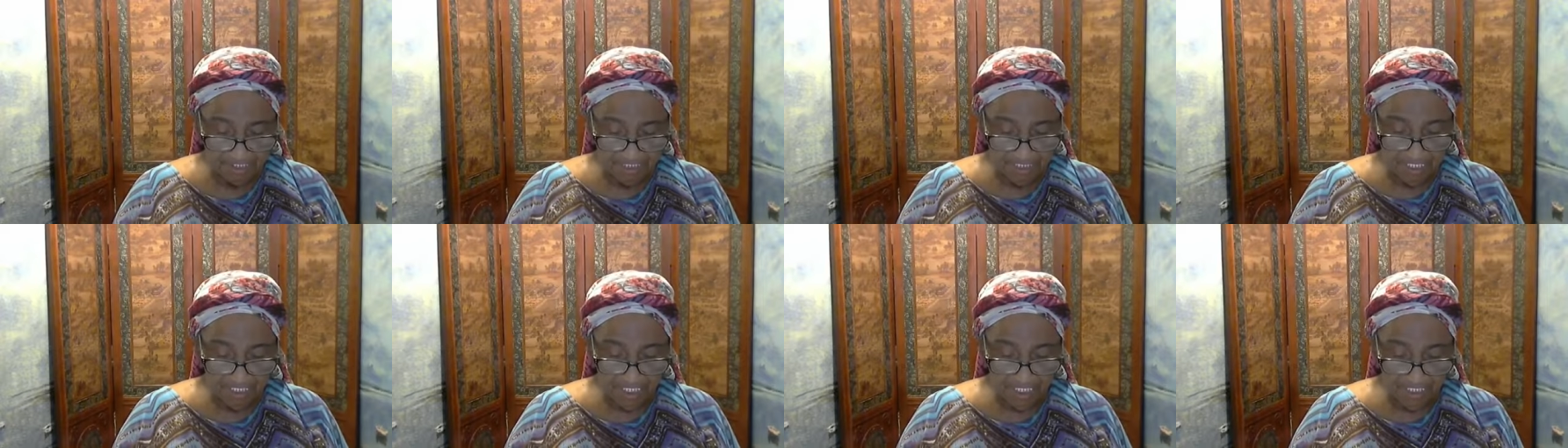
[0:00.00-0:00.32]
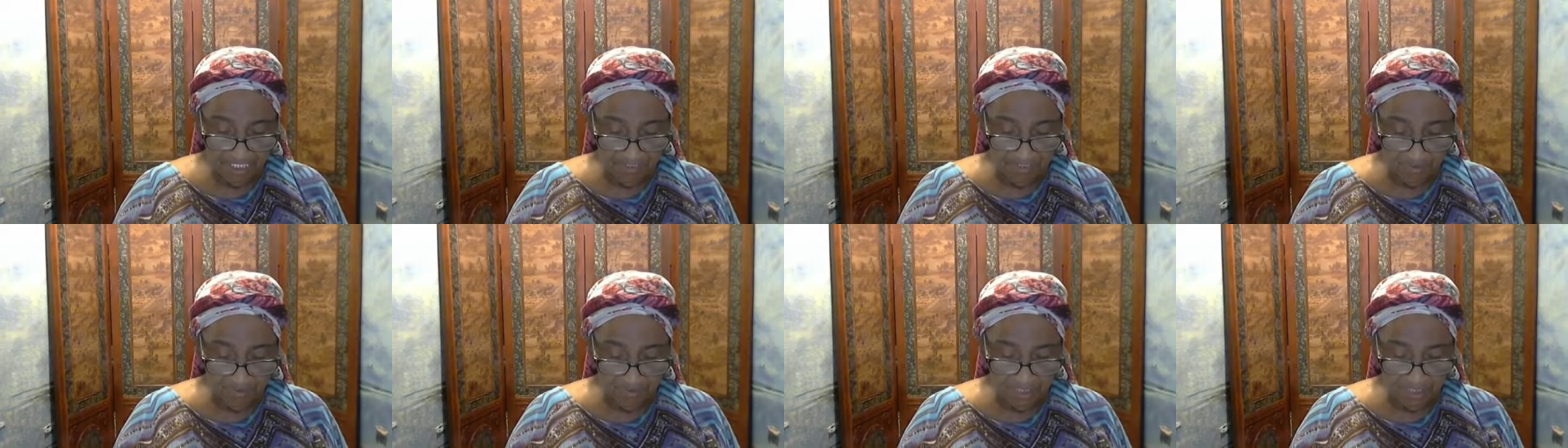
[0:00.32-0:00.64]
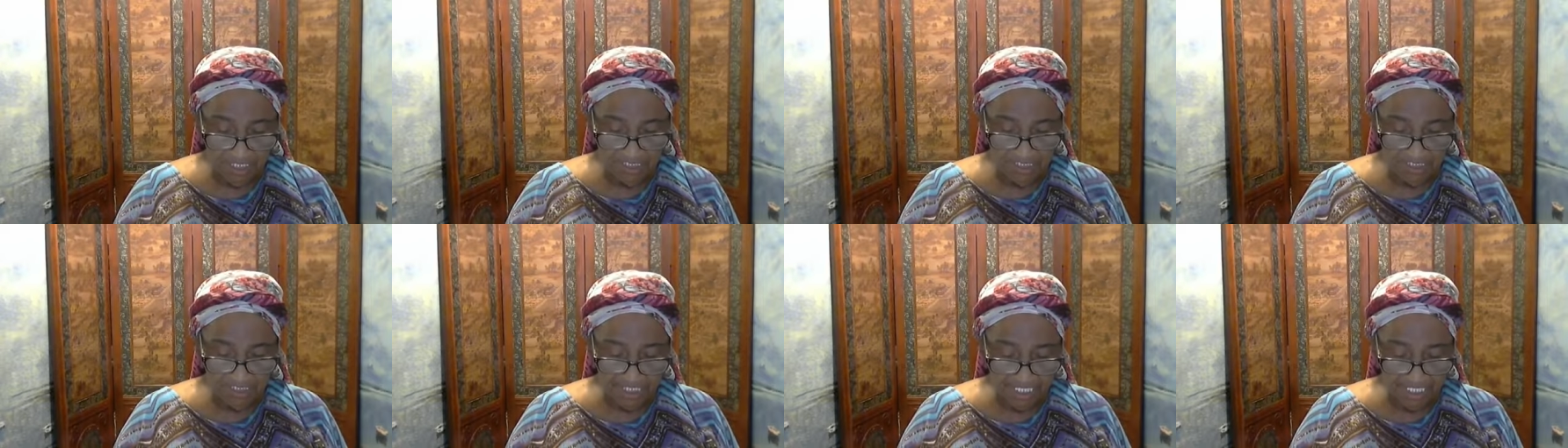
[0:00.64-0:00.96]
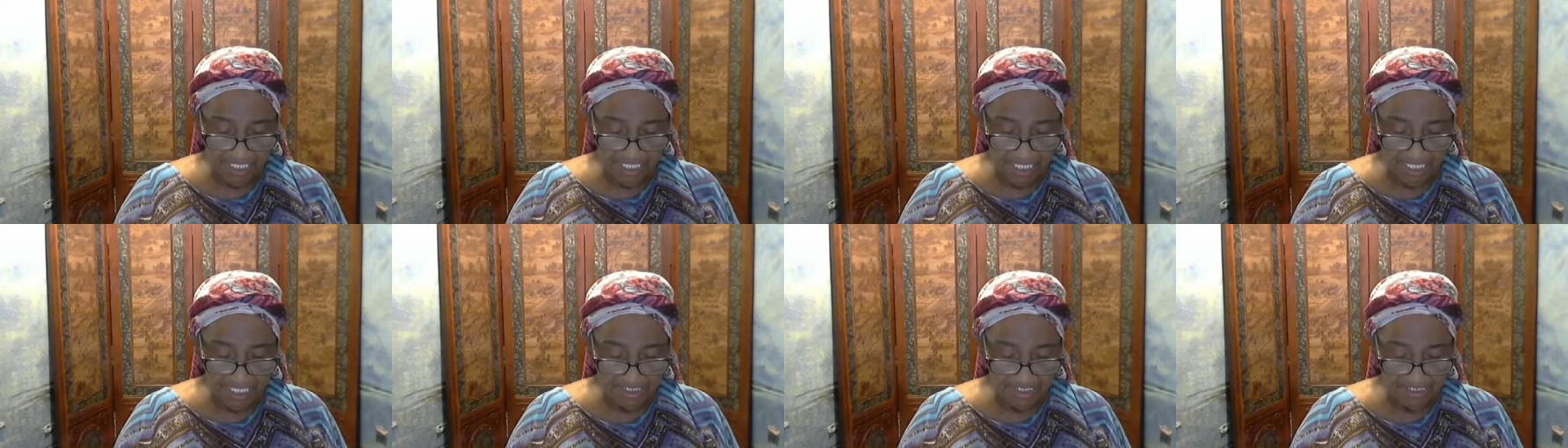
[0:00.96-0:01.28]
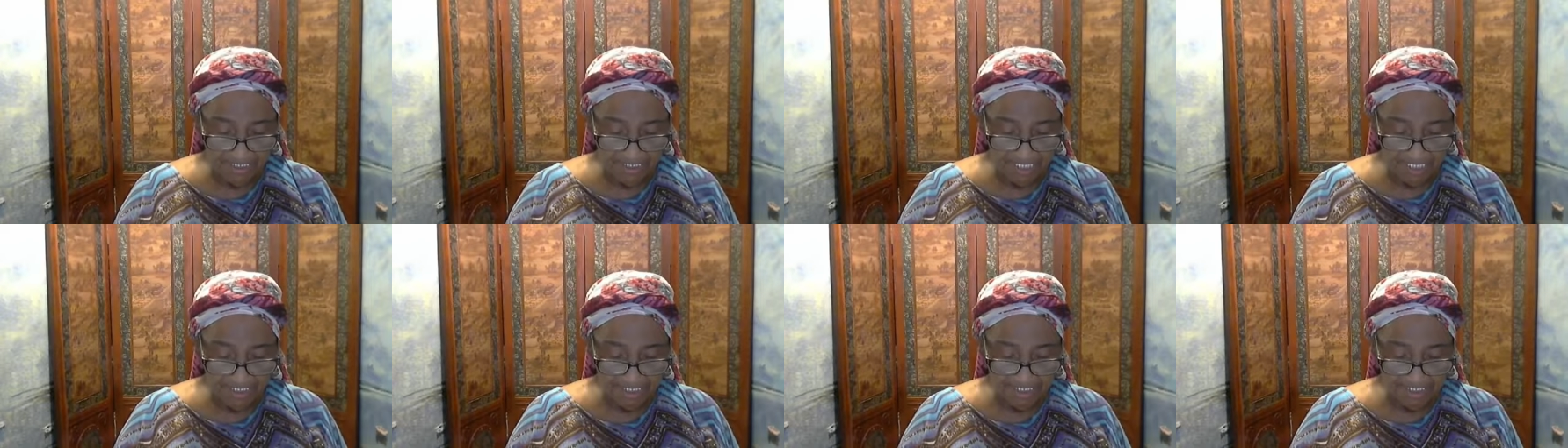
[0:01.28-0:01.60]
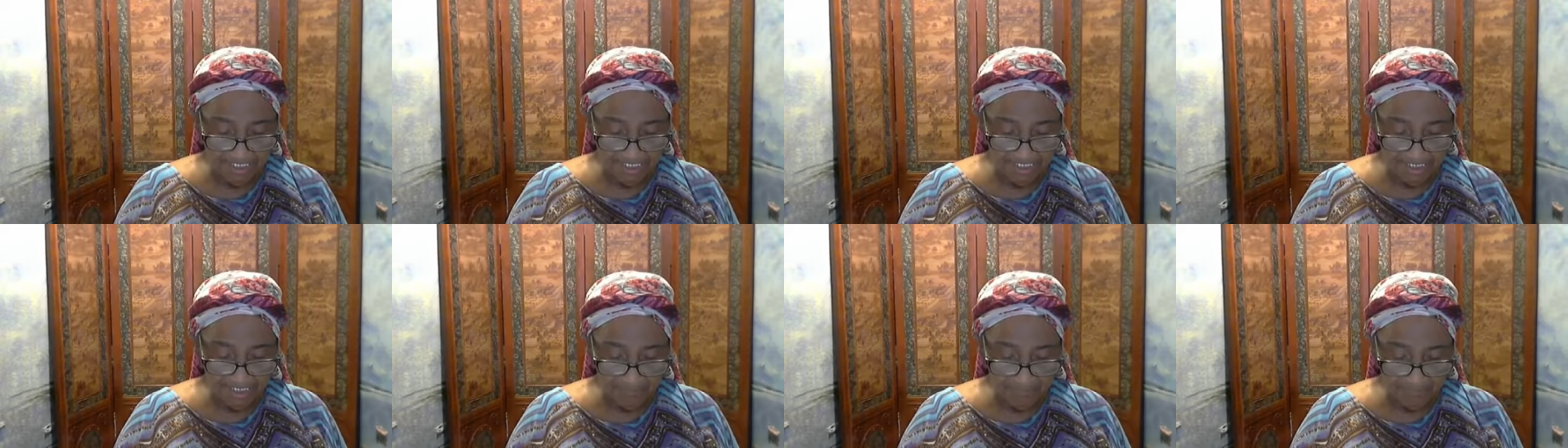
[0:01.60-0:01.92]
And when they had
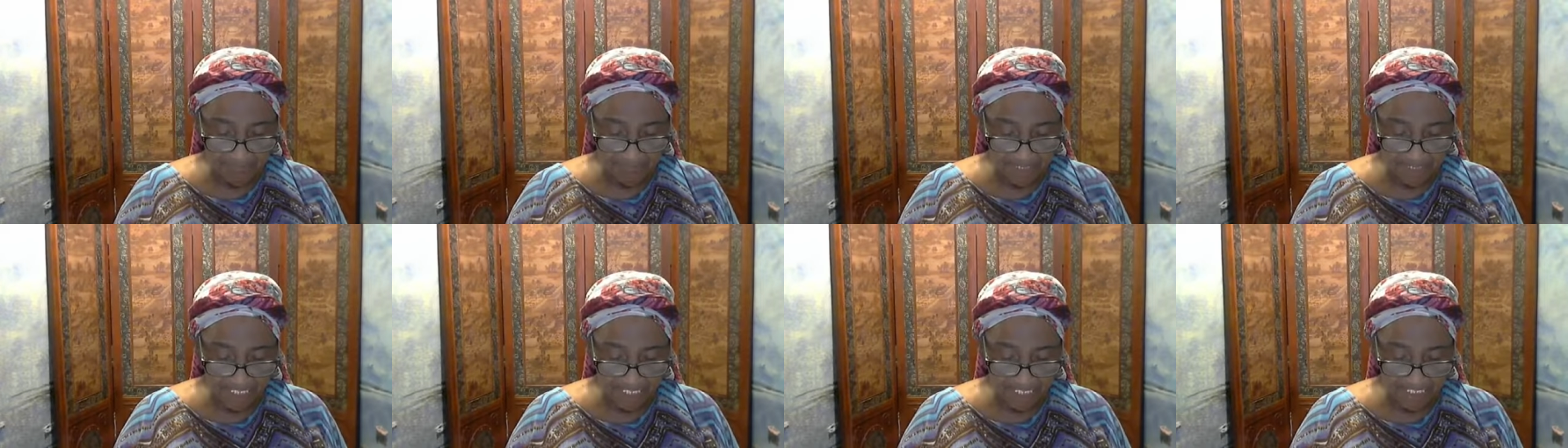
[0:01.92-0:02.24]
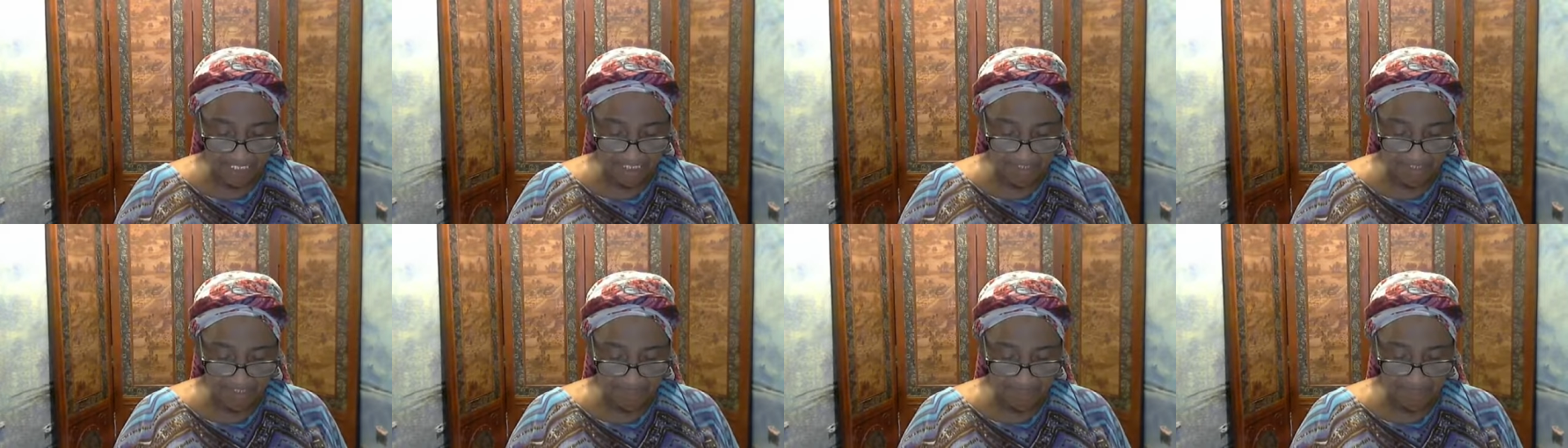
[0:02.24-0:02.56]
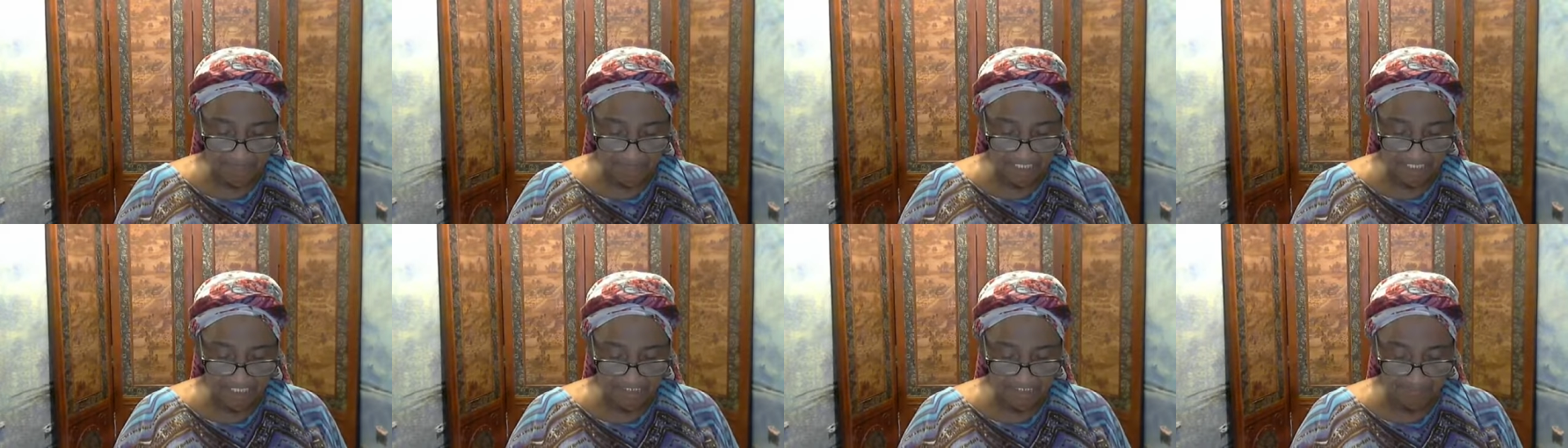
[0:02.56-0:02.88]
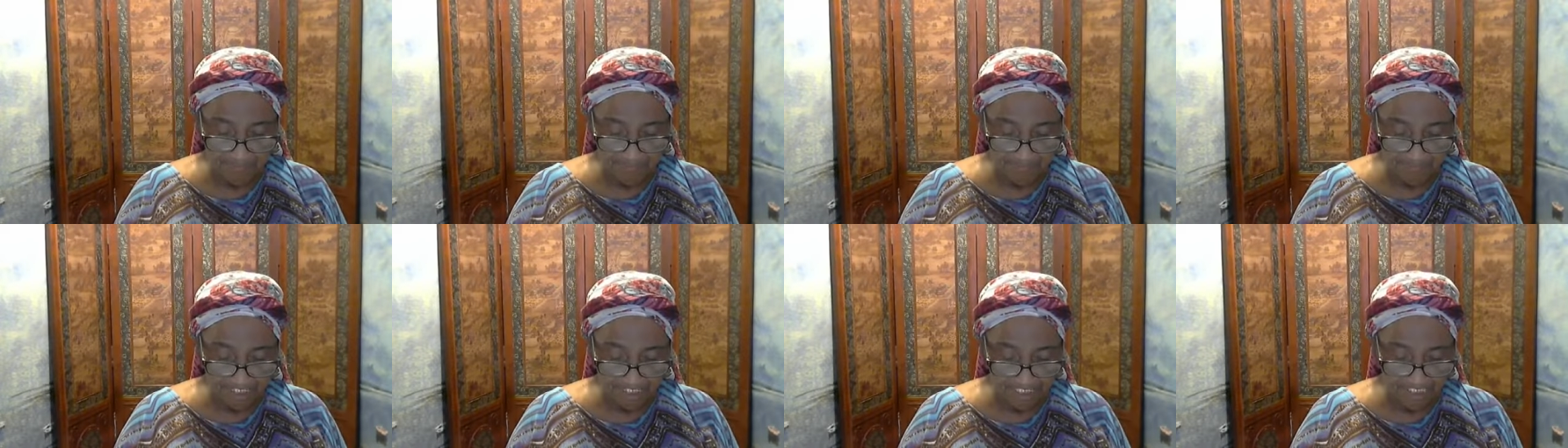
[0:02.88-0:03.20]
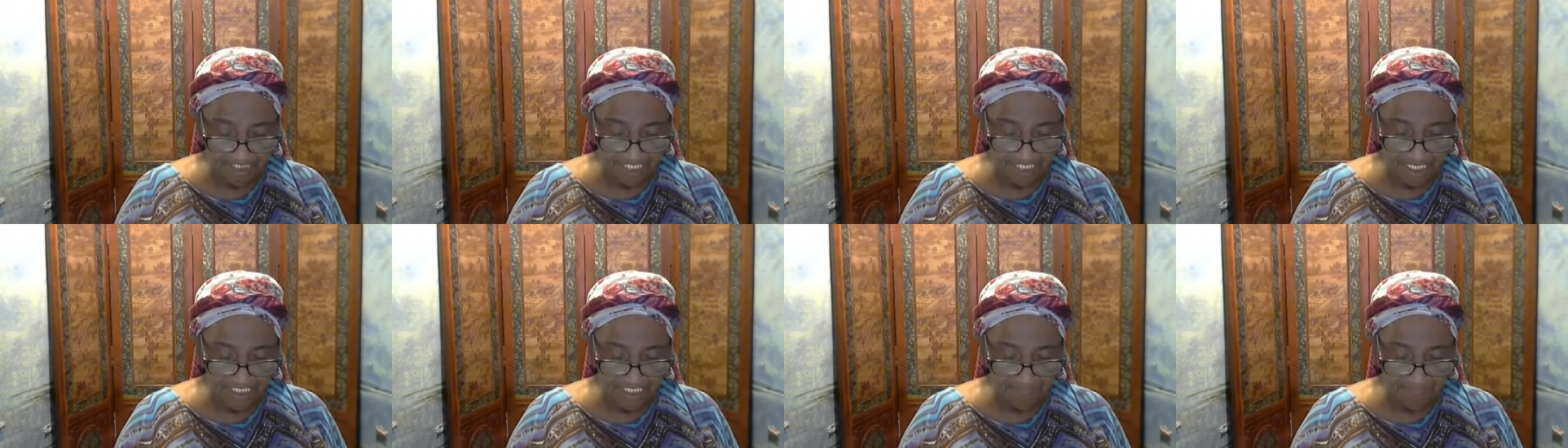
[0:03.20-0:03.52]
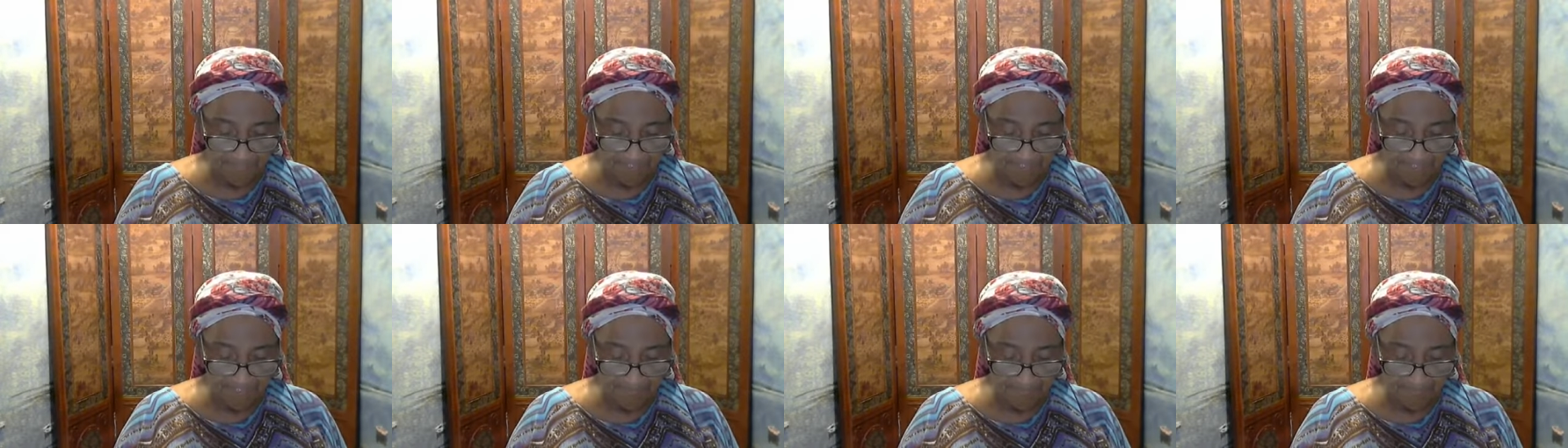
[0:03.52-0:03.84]
nothing to pay, he frankly forgave
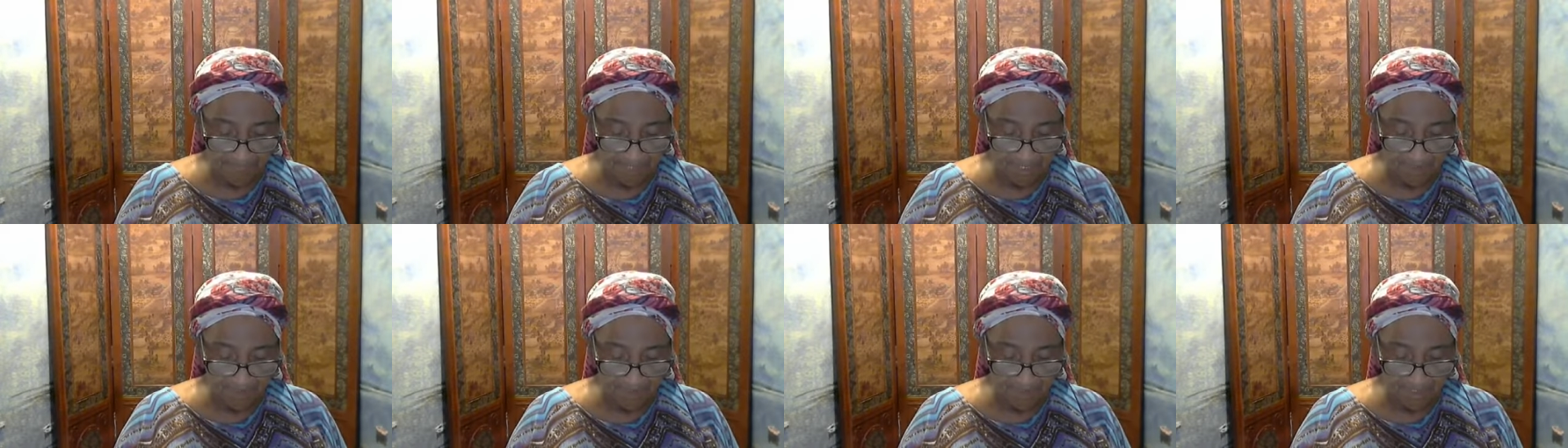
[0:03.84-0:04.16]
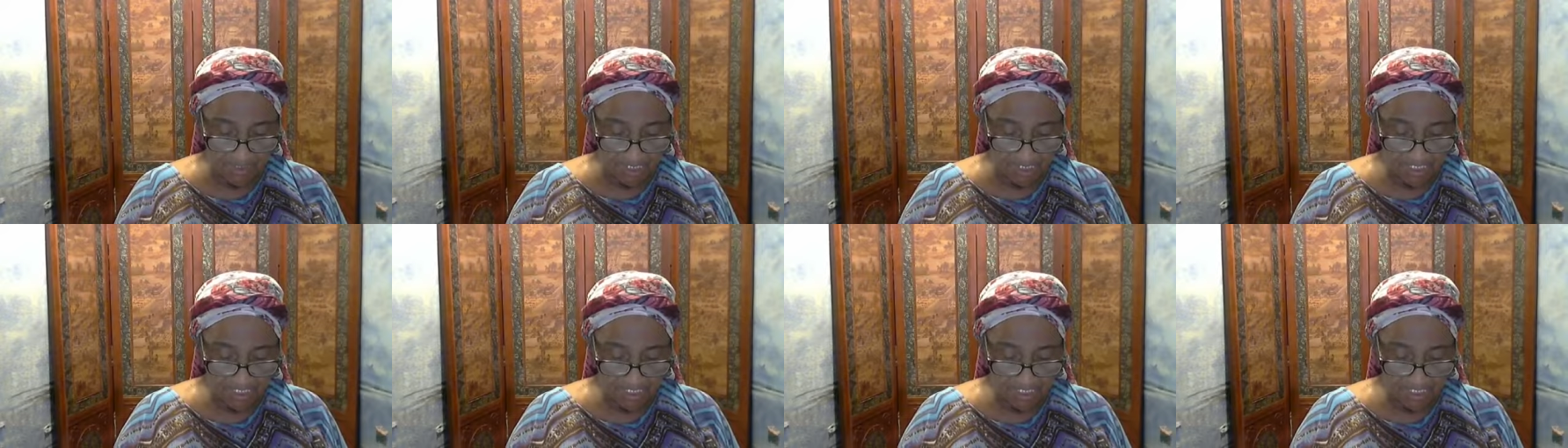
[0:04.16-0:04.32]
them both.